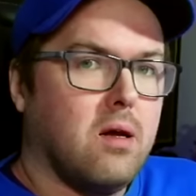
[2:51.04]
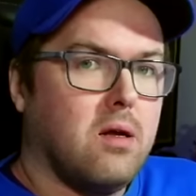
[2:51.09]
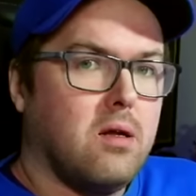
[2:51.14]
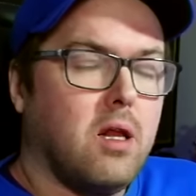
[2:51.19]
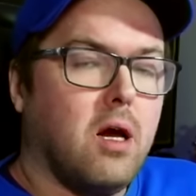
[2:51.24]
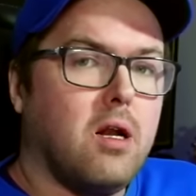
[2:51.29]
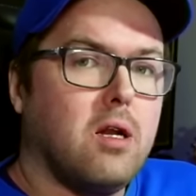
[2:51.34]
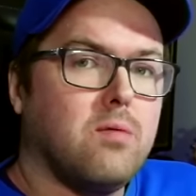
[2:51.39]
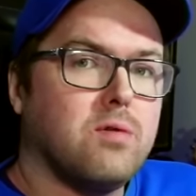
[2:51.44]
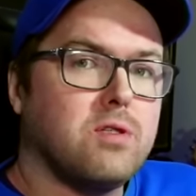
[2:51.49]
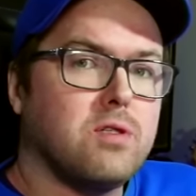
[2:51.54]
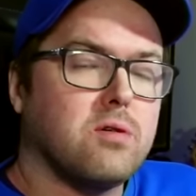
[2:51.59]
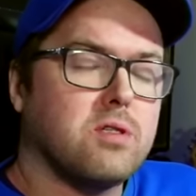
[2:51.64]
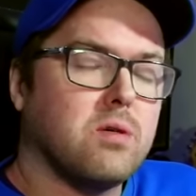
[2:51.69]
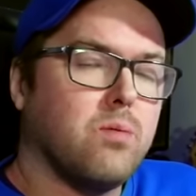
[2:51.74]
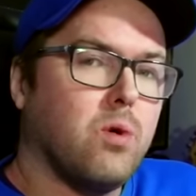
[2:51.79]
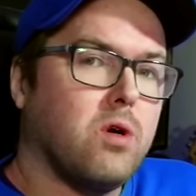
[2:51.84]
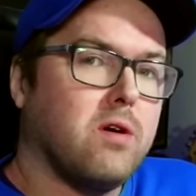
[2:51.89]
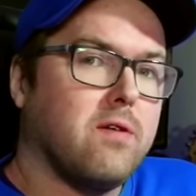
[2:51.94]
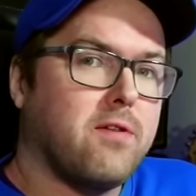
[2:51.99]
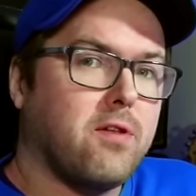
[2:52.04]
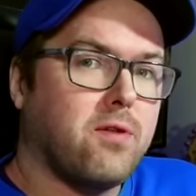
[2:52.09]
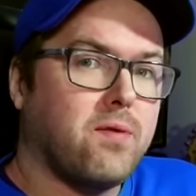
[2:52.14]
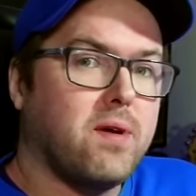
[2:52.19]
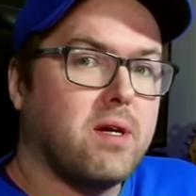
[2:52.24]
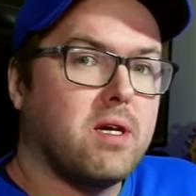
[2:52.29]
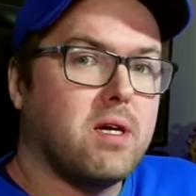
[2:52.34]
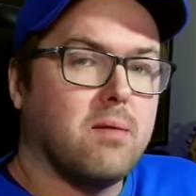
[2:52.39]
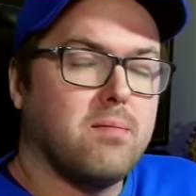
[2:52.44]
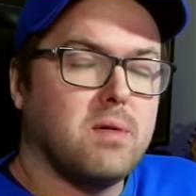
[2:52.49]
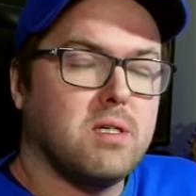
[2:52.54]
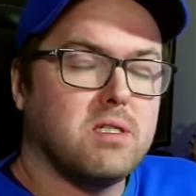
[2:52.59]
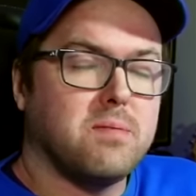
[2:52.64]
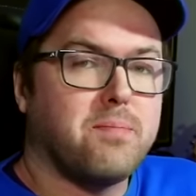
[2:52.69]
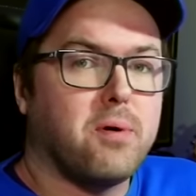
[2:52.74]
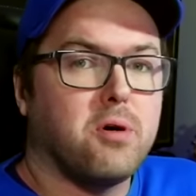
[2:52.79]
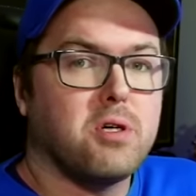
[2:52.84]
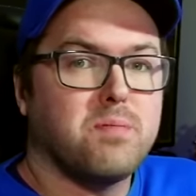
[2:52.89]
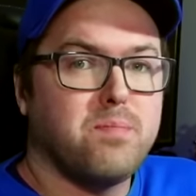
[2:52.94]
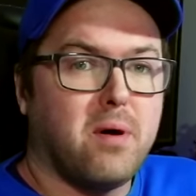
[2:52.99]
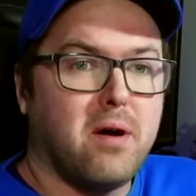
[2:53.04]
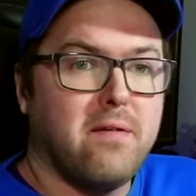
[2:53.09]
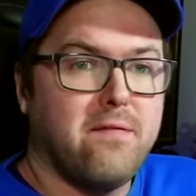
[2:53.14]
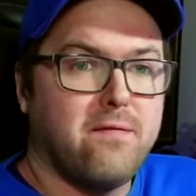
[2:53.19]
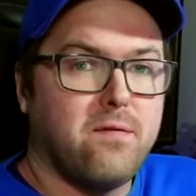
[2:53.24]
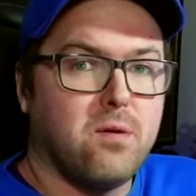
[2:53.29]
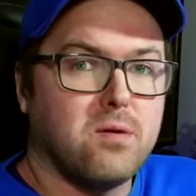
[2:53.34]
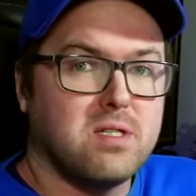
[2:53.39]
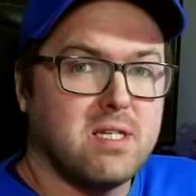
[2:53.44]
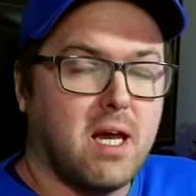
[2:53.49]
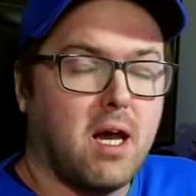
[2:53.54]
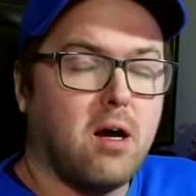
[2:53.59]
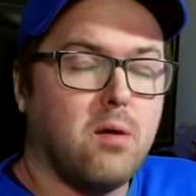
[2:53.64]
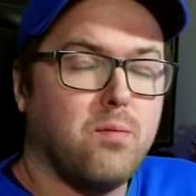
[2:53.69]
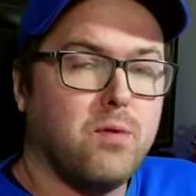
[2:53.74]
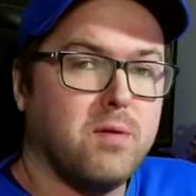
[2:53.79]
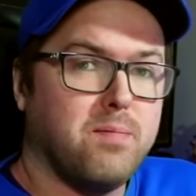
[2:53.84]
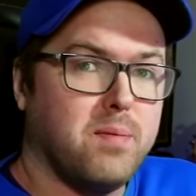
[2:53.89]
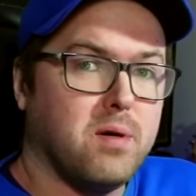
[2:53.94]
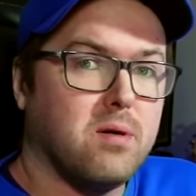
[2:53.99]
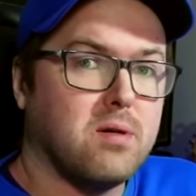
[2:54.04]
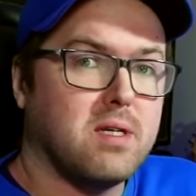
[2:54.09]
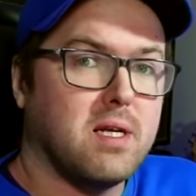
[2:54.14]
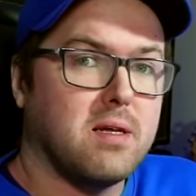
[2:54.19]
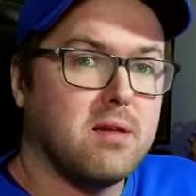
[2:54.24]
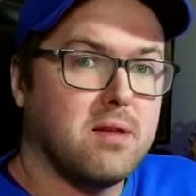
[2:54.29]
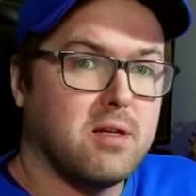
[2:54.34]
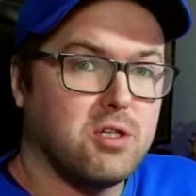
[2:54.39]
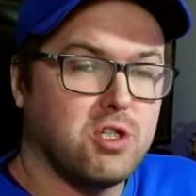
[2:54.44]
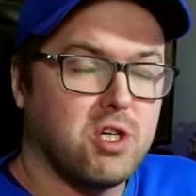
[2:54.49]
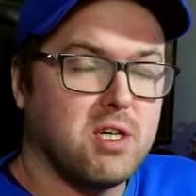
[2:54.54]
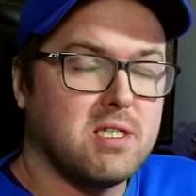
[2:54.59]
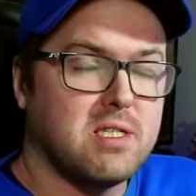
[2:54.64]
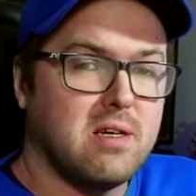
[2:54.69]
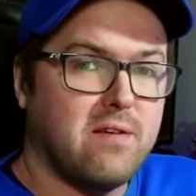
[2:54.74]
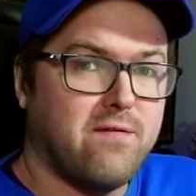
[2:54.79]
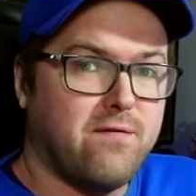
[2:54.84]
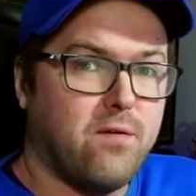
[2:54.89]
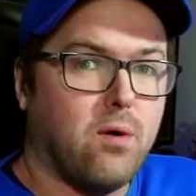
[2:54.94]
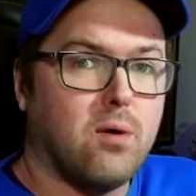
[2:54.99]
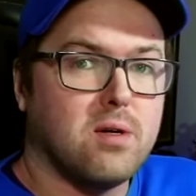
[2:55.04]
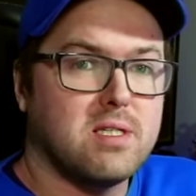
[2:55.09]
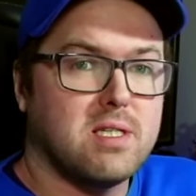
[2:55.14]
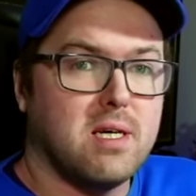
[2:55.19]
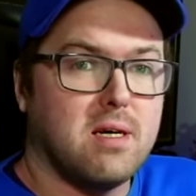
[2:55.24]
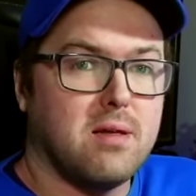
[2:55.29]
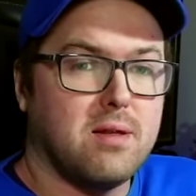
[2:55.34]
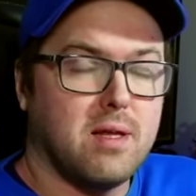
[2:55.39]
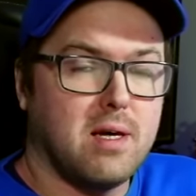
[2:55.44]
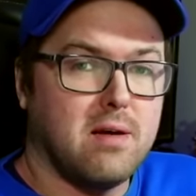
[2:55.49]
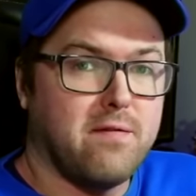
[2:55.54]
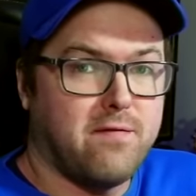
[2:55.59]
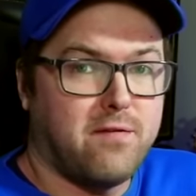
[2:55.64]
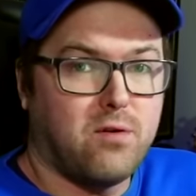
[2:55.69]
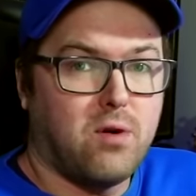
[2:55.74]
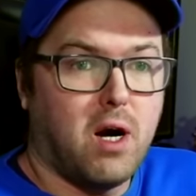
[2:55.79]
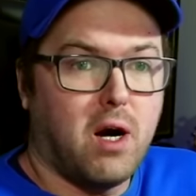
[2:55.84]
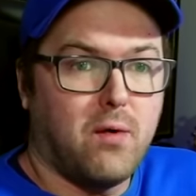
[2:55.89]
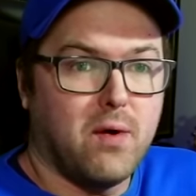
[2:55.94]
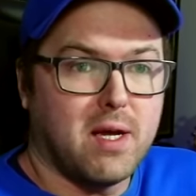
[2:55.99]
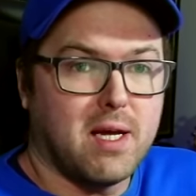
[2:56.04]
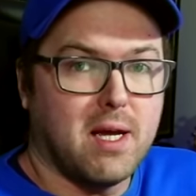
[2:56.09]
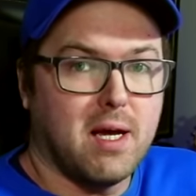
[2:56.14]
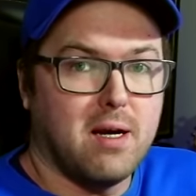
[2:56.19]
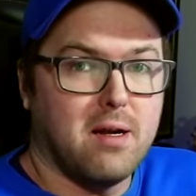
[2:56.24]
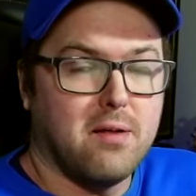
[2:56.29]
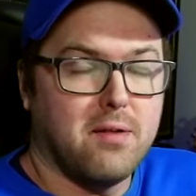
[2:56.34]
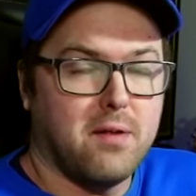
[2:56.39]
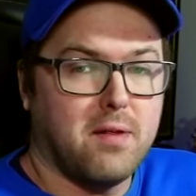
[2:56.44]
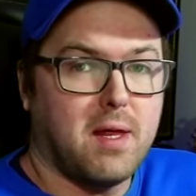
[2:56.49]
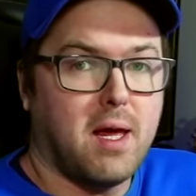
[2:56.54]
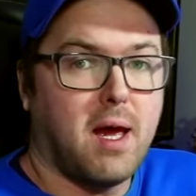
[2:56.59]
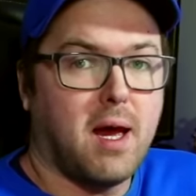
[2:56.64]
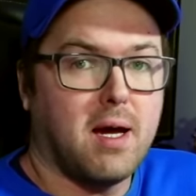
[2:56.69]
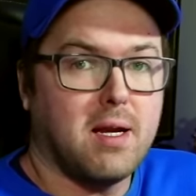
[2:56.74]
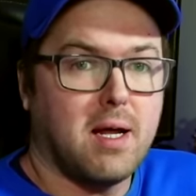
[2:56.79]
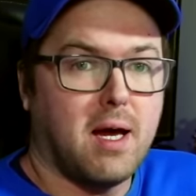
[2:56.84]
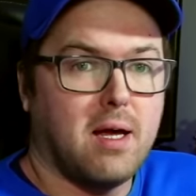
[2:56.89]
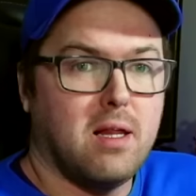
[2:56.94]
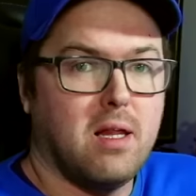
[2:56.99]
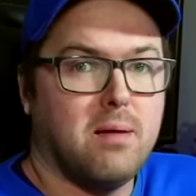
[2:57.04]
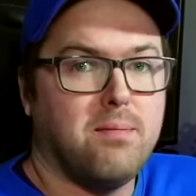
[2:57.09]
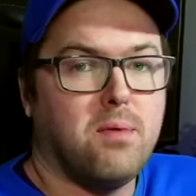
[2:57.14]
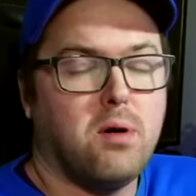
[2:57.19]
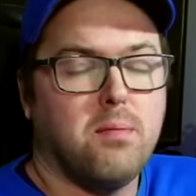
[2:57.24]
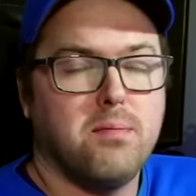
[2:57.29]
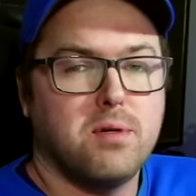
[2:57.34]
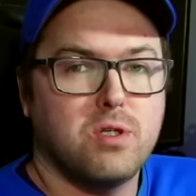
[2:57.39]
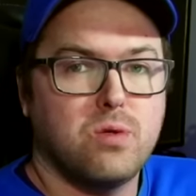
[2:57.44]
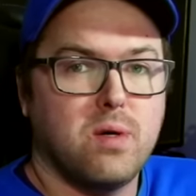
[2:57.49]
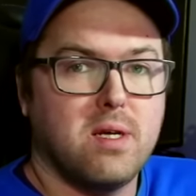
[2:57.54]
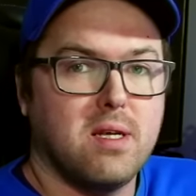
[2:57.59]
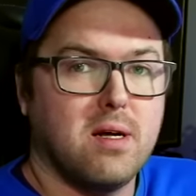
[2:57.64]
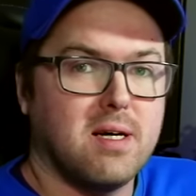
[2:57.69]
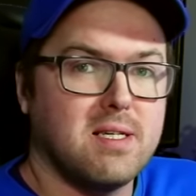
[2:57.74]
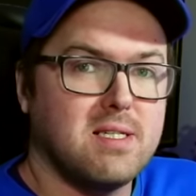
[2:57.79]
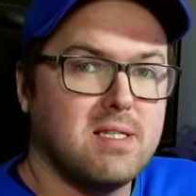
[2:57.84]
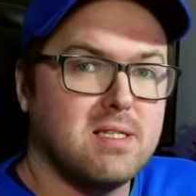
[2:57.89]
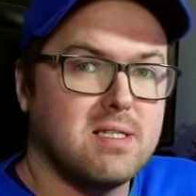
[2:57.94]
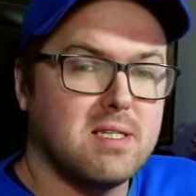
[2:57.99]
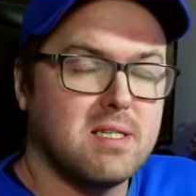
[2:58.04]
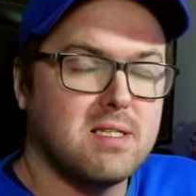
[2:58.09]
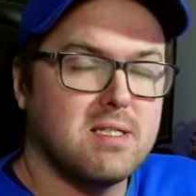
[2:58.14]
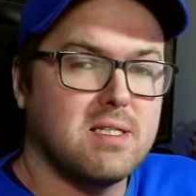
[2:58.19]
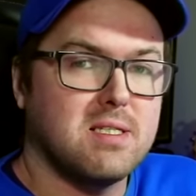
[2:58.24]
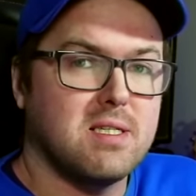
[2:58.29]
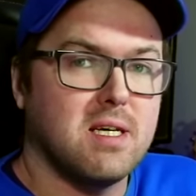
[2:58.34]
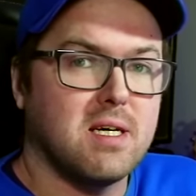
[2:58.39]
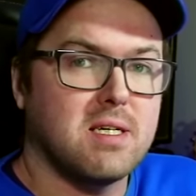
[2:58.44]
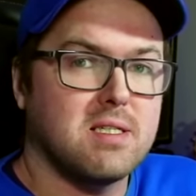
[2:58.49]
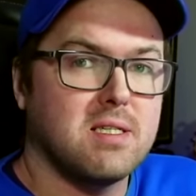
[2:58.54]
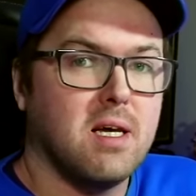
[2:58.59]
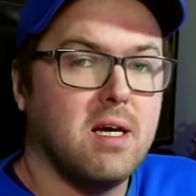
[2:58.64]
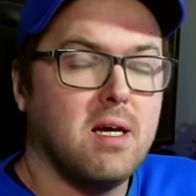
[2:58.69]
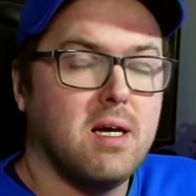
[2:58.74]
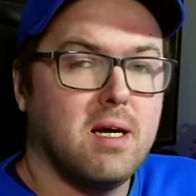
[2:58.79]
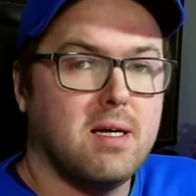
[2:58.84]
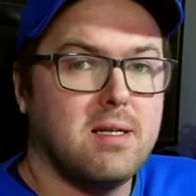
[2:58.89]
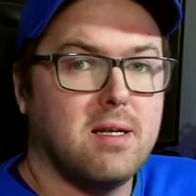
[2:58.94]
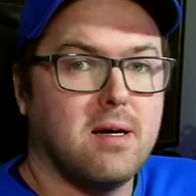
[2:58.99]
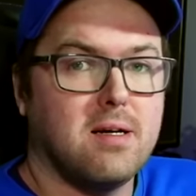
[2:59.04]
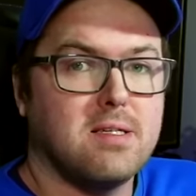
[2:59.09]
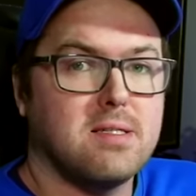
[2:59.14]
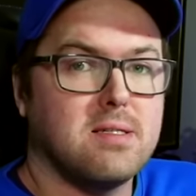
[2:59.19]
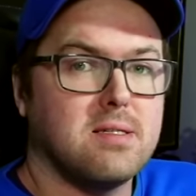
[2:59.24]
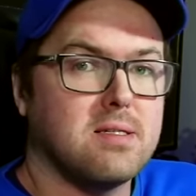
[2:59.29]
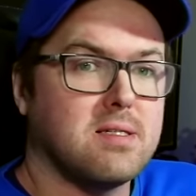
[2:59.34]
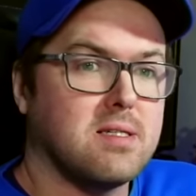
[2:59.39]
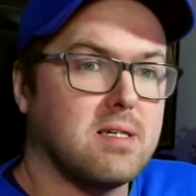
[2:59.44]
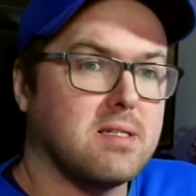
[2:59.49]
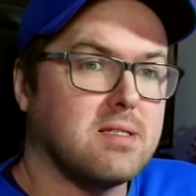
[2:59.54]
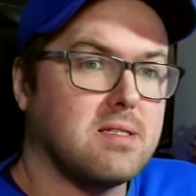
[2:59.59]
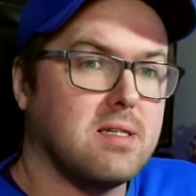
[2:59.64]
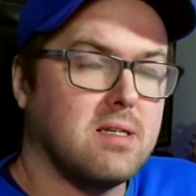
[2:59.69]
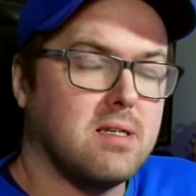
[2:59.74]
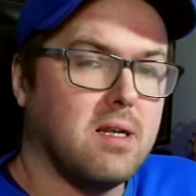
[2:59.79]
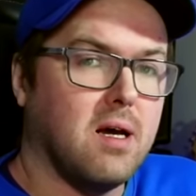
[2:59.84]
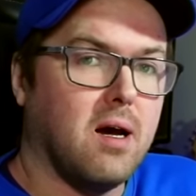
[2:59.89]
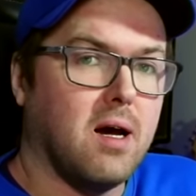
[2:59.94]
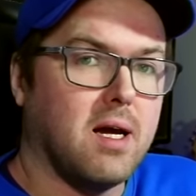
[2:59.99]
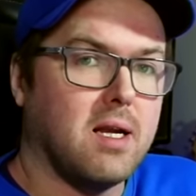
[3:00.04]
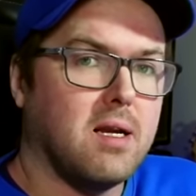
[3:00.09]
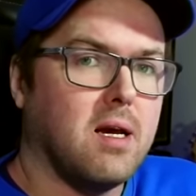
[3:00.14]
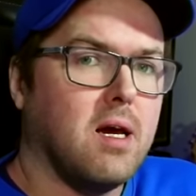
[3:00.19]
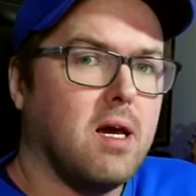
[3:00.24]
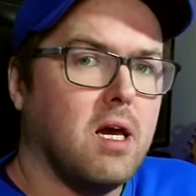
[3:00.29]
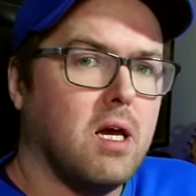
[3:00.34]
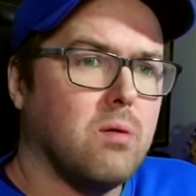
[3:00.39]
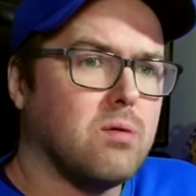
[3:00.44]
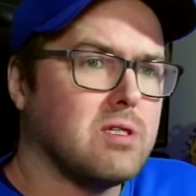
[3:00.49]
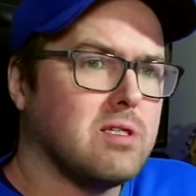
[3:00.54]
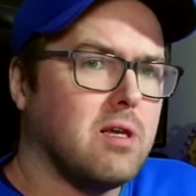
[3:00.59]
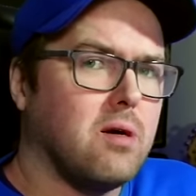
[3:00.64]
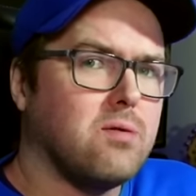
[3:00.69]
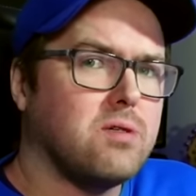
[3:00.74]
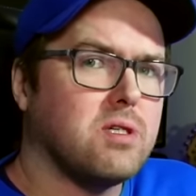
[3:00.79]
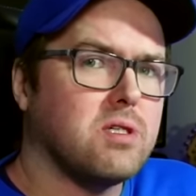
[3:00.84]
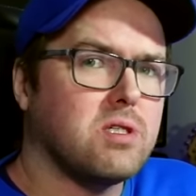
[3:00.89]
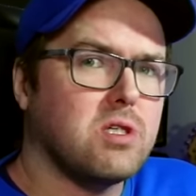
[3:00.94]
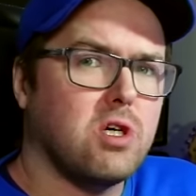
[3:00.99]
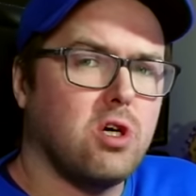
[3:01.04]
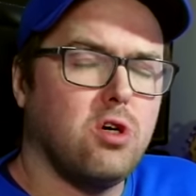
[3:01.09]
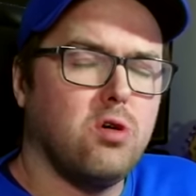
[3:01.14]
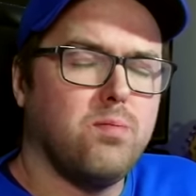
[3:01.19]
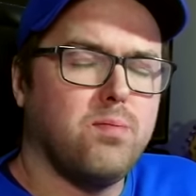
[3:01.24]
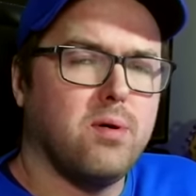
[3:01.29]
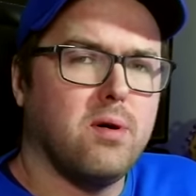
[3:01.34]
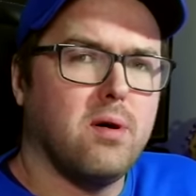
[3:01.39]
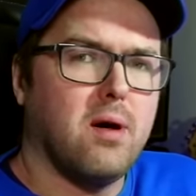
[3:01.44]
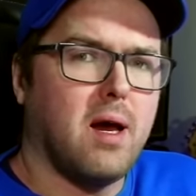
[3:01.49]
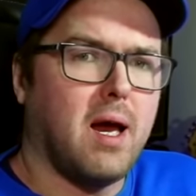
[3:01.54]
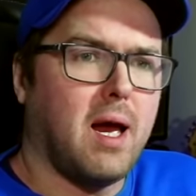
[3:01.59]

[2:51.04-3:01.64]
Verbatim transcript: Lola was also one of the three companies approached by Ford to help with building the GT40, the Ferrari killer that they had at Le Mans between 1966 and 1969. It was Lotus, Cooper